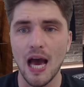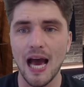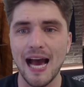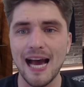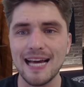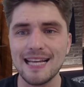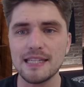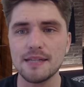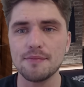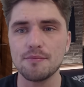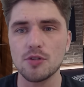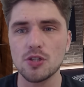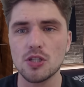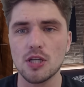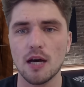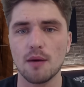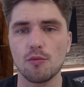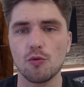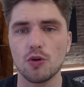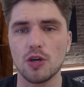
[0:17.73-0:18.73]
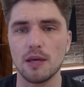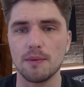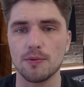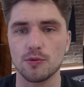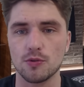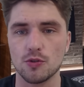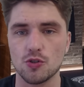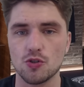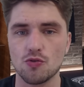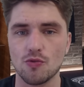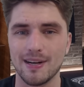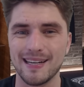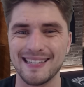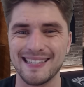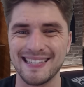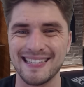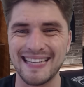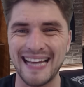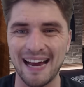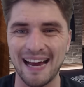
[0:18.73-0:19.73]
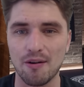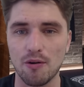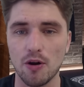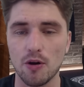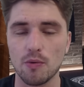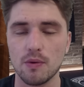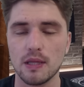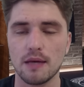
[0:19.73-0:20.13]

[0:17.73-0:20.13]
And in return, we'll keep you on the straight and narrow